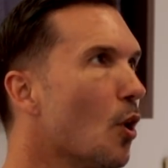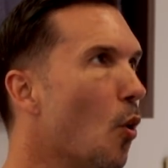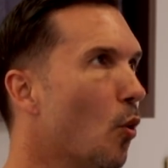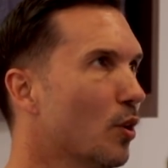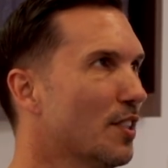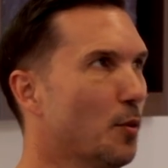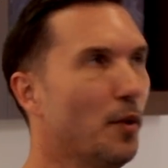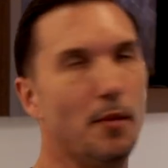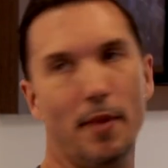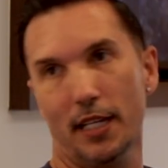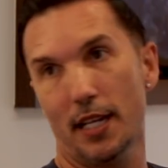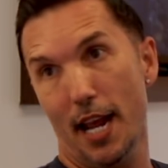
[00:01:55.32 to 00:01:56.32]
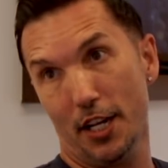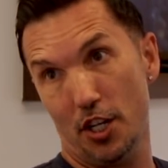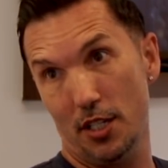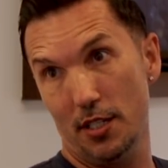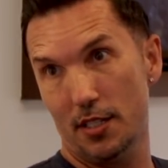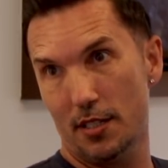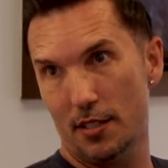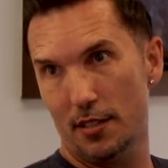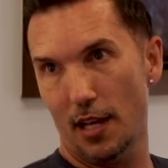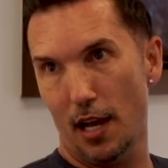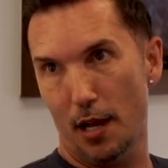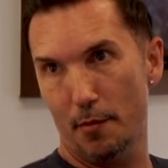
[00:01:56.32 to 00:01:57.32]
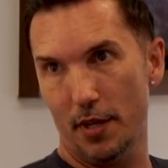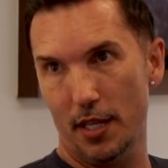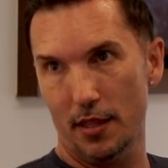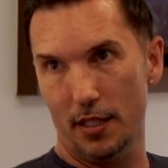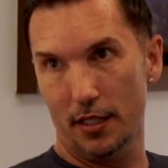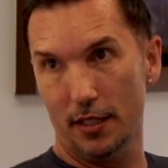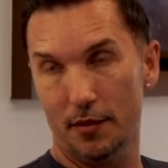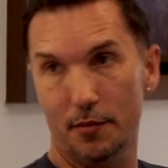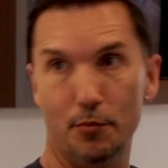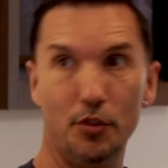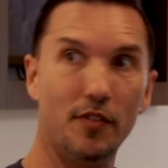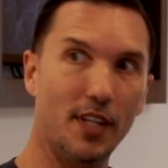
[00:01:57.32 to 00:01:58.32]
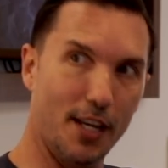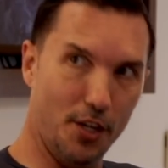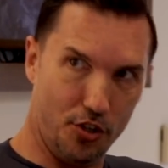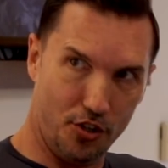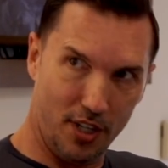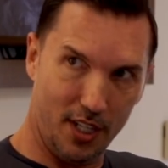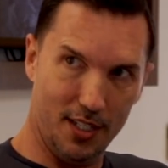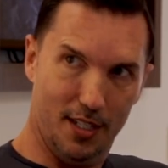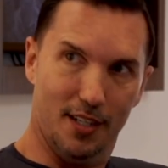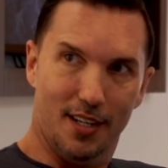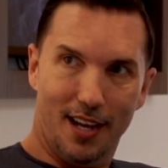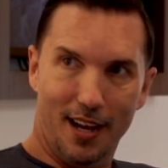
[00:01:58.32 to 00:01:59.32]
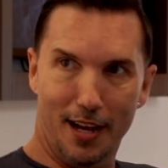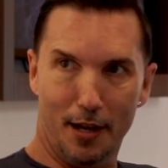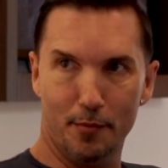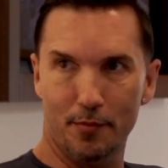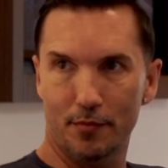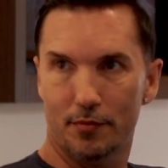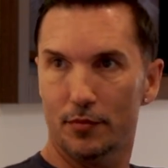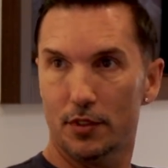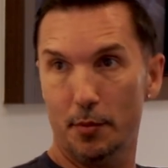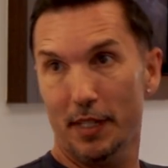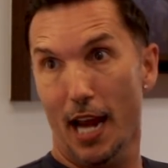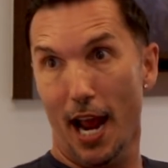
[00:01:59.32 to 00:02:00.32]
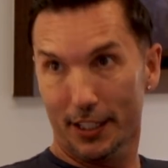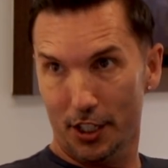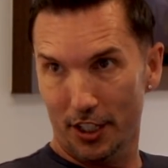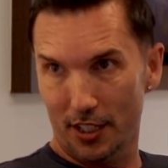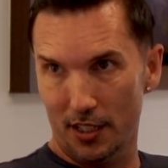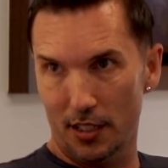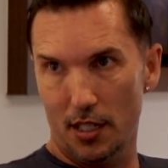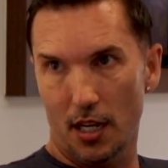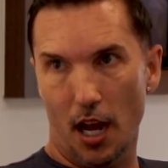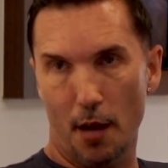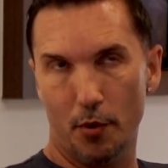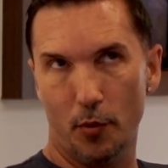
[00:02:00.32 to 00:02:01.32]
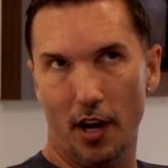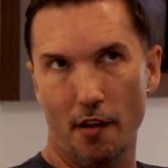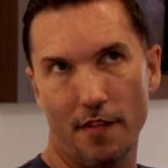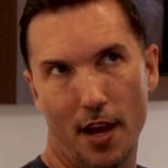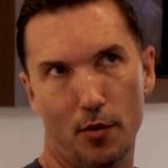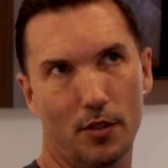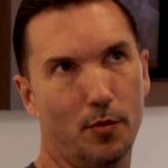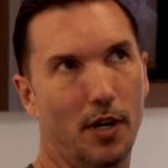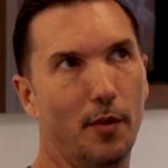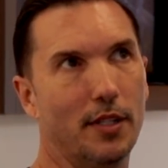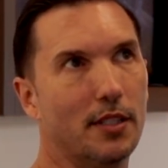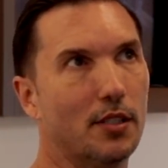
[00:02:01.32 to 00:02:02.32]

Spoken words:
Or as a way to make connections in the movie industry to be an actor. But what I found was when I went